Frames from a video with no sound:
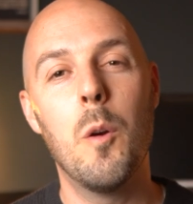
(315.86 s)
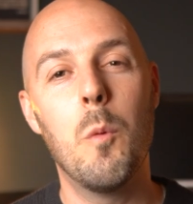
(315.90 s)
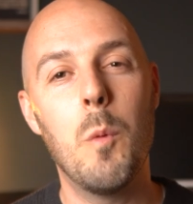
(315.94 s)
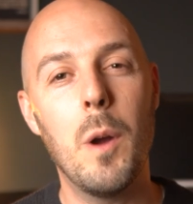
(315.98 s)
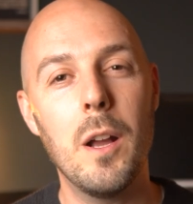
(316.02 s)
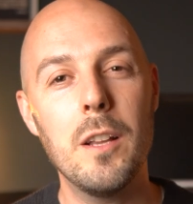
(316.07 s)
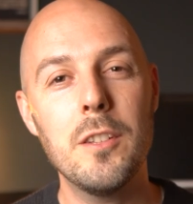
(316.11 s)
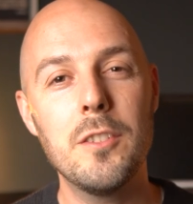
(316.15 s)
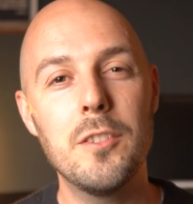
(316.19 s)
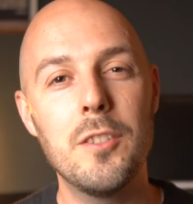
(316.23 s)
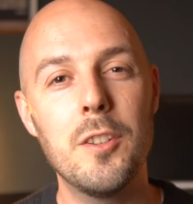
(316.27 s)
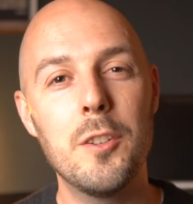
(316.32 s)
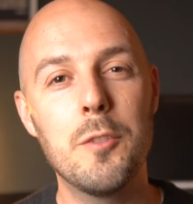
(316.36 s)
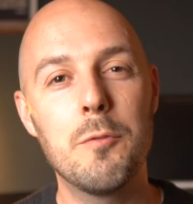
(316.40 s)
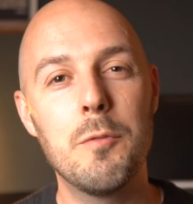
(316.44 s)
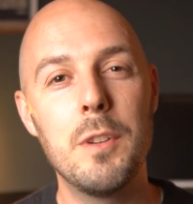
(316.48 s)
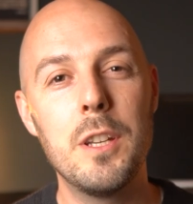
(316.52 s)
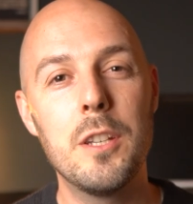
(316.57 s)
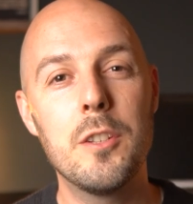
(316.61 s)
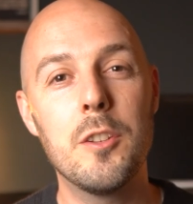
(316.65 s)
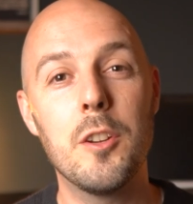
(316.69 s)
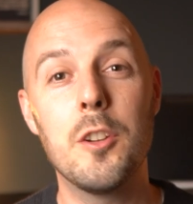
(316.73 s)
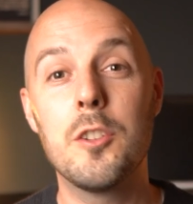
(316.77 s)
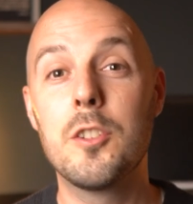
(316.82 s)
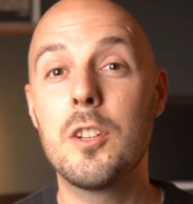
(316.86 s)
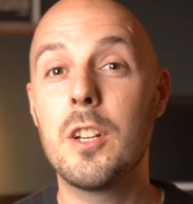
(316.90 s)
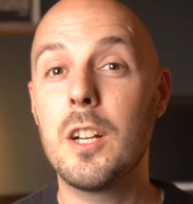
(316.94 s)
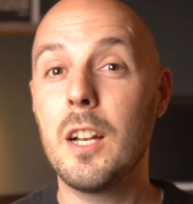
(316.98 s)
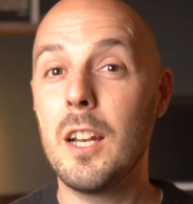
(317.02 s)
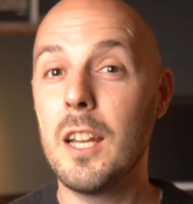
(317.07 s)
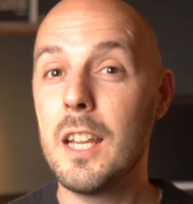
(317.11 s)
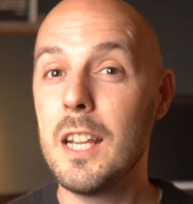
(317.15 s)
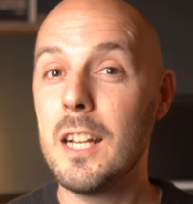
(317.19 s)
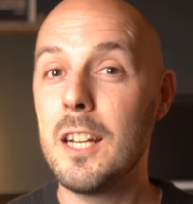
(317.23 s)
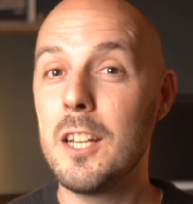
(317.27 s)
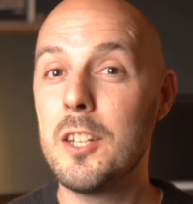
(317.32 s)
whilst this research
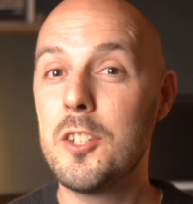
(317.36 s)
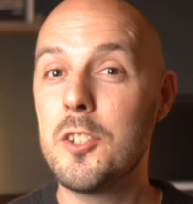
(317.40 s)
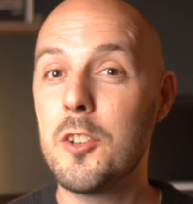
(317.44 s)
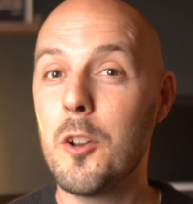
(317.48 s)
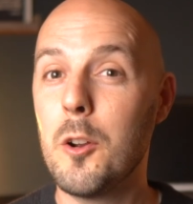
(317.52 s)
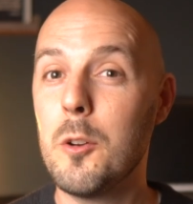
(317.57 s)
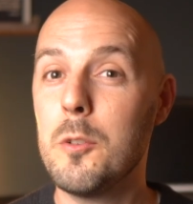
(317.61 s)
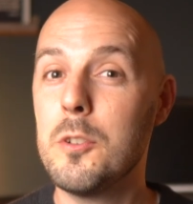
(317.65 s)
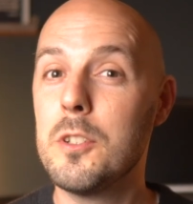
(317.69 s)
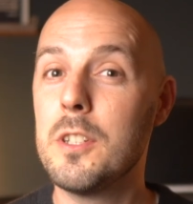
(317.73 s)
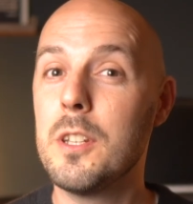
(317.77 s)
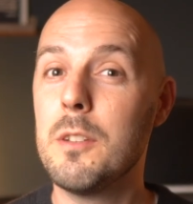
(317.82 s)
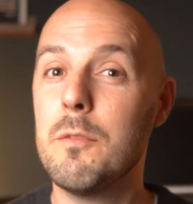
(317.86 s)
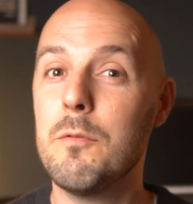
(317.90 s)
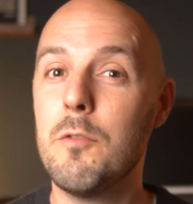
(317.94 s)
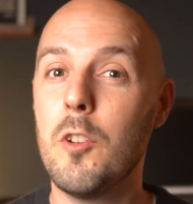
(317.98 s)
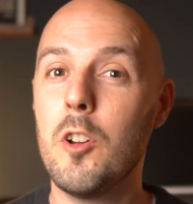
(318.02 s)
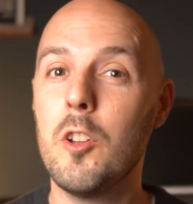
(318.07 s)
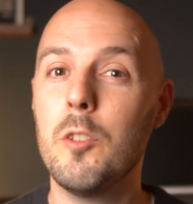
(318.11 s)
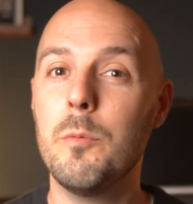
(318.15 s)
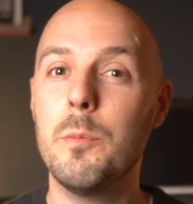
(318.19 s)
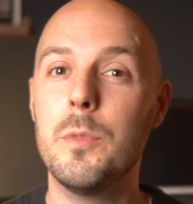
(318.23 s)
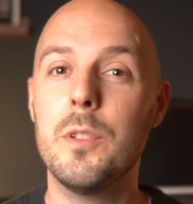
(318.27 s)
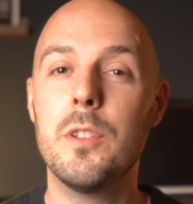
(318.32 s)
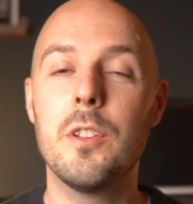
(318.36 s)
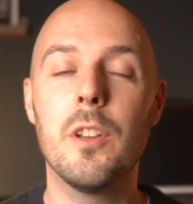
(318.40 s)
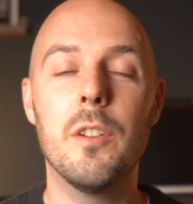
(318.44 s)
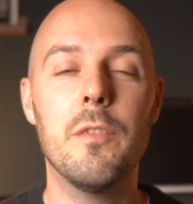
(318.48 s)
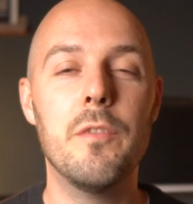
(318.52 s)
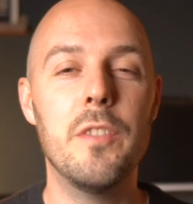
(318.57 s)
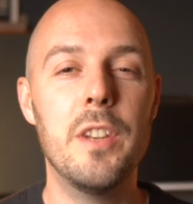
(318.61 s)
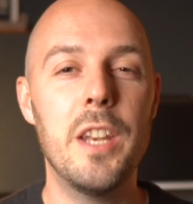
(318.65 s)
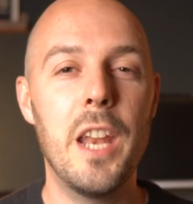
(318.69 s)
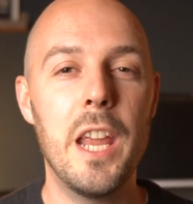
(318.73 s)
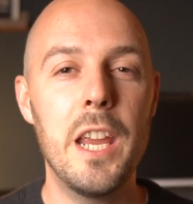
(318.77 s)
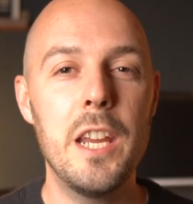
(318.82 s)
clearly shows the involvement
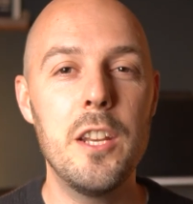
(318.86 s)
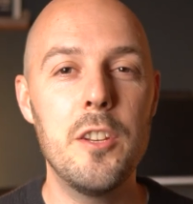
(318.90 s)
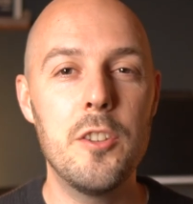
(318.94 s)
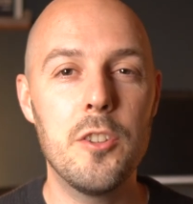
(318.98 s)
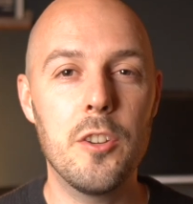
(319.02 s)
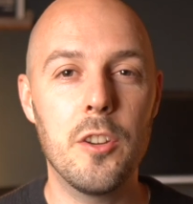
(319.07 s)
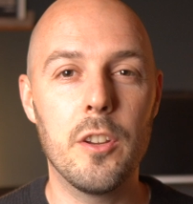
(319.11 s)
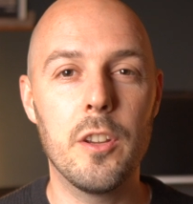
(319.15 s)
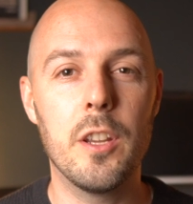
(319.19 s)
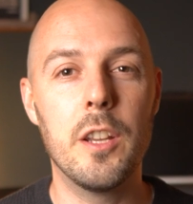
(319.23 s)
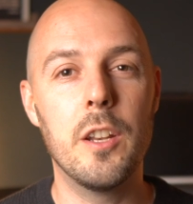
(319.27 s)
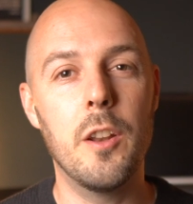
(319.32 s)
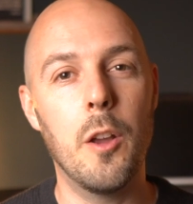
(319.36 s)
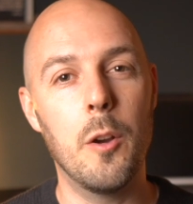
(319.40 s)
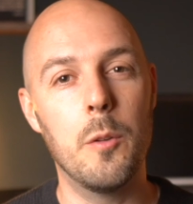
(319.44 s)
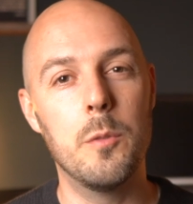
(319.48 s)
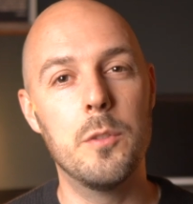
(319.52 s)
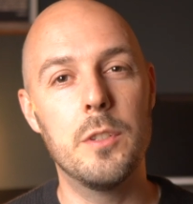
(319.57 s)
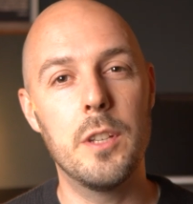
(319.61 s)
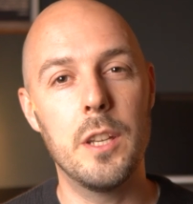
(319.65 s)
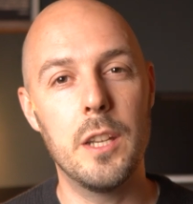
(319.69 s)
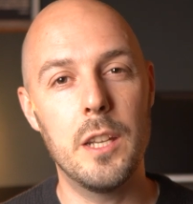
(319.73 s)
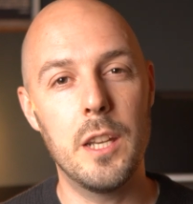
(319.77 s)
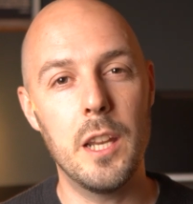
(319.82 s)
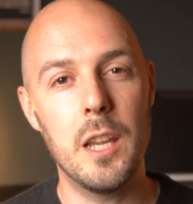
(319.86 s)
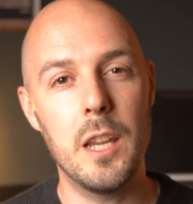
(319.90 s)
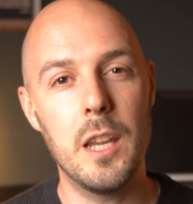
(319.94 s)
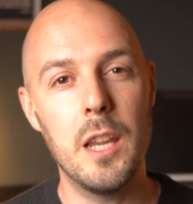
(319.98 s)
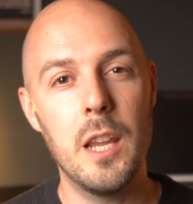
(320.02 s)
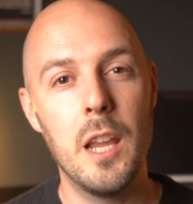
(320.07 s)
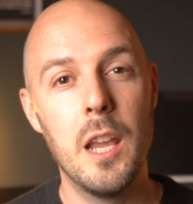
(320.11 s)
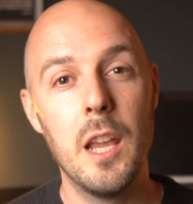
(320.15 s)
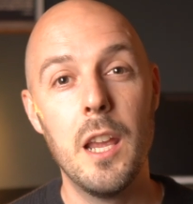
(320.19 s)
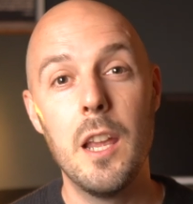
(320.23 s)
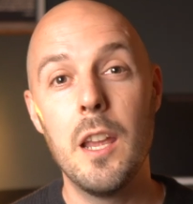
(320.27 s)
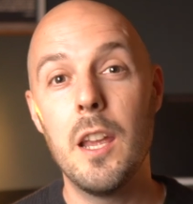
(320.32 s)
of nature in
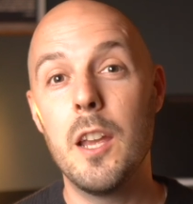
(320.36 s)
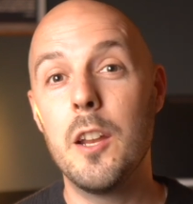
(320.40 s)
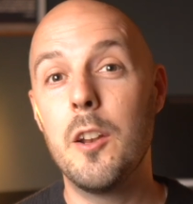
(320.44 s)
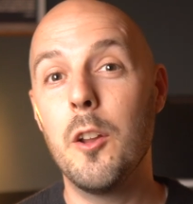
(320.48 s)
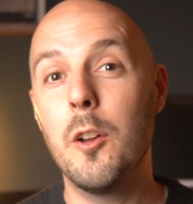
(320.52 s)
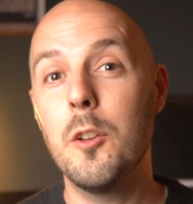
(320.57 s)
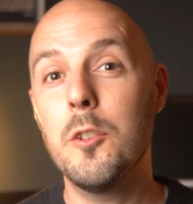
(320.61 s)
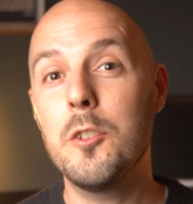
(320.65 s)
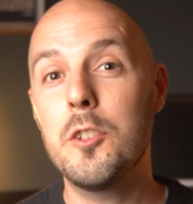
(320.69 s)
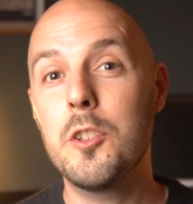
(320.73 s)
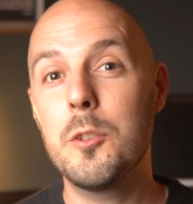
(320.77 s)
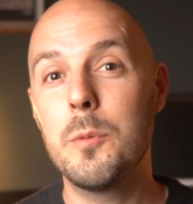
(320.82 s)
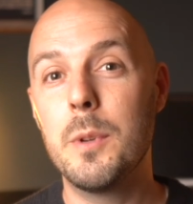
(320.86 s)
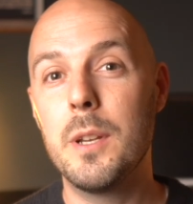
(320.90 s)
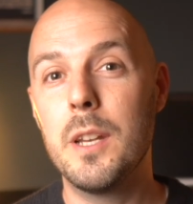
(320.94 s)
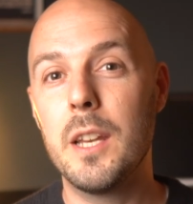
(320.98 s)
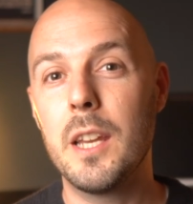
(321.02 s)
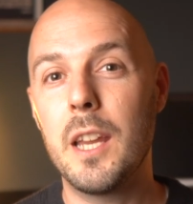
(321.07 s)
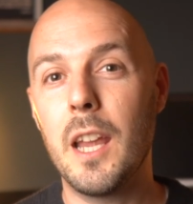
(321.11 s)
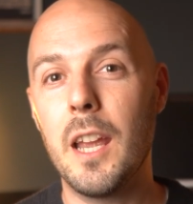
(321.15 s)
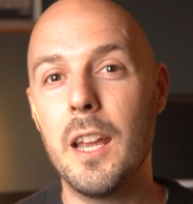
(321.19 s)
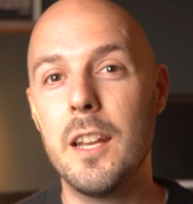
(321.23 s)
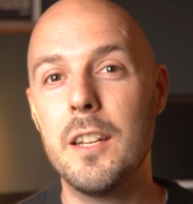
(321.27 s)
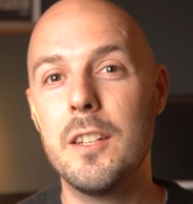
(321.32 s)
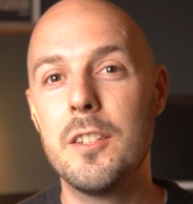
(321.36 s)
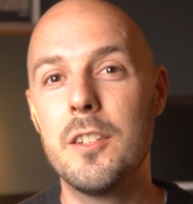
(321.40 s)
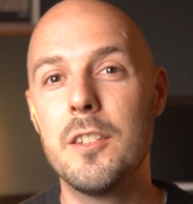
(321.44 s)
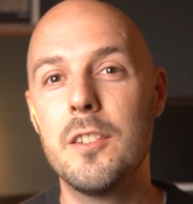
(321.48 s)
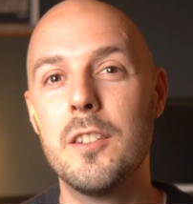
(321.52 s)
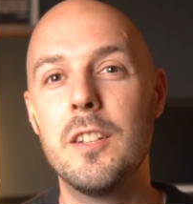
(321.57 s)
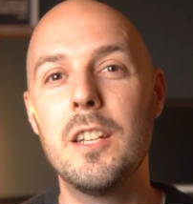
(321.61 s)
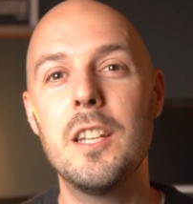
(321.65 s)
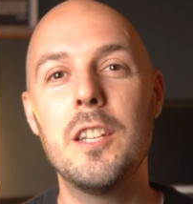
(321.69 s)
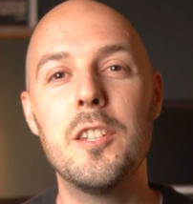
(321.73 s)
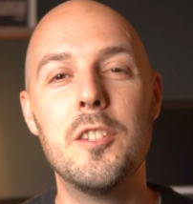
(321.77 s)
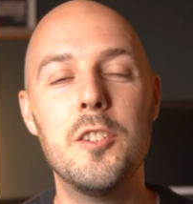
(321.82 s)
OCD, it also indicates
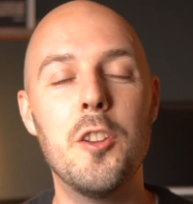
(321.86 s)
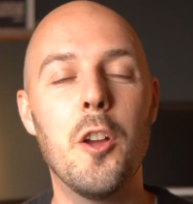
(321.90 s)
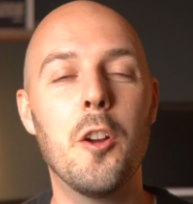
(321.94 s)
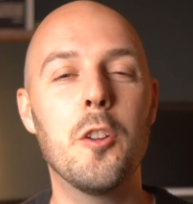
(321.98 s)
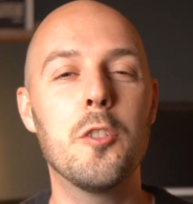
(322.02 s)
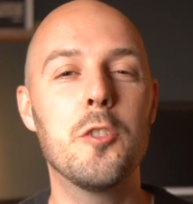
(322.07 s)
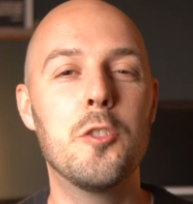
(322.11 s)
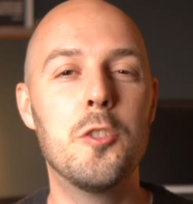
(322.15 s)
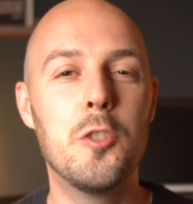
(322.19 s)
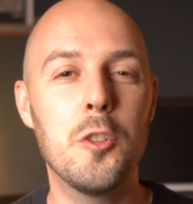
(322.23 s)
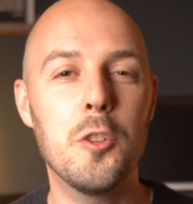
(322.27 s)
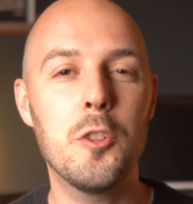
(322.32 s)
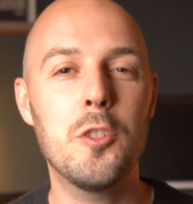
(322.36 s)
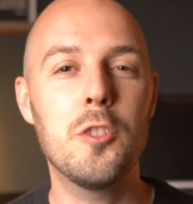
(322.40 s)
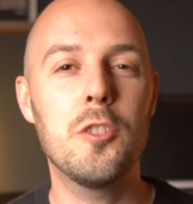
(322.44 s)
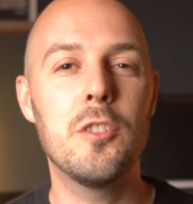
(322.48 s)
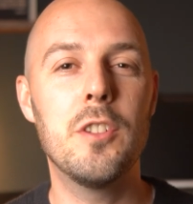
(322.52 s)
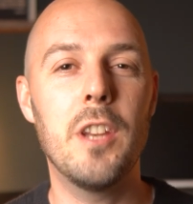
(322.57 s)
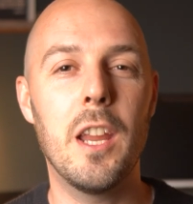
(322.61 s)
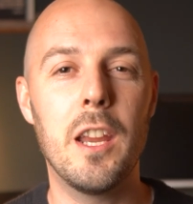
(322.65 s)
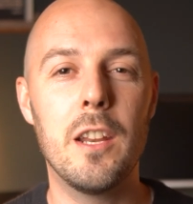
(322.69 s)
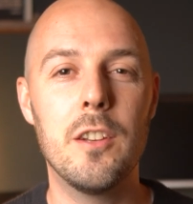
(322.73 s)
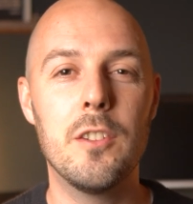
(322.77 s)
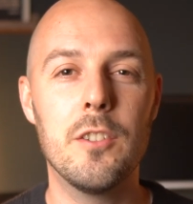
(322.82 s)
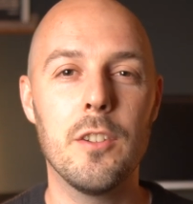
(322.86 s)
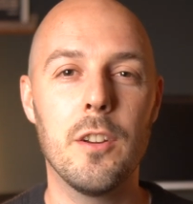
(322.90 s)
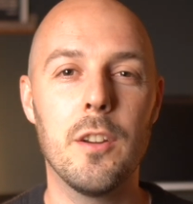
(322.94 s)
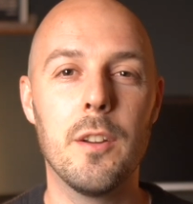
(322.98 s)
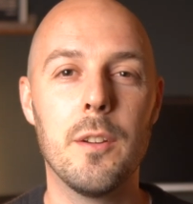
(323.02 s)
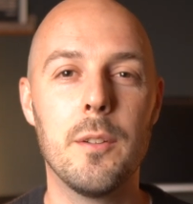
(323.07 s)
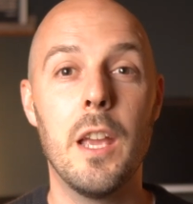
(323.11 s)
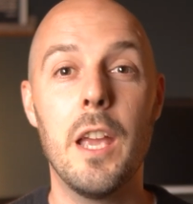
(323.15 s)
that it's not just nature.